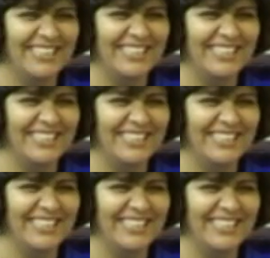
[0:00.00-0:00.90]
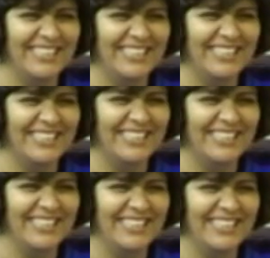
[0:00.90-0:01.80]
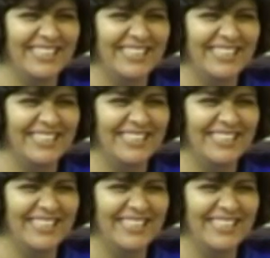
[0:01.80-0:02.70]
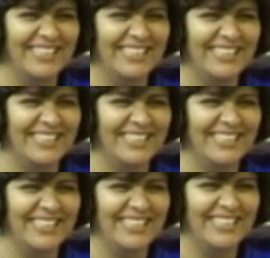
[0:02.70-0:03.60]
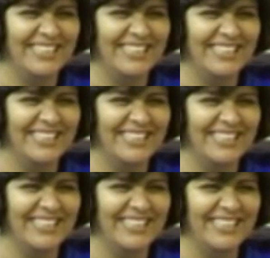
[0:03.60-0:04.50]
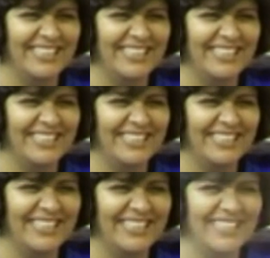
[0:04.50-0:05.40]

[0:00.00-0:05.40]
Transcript: The person shown says nothing.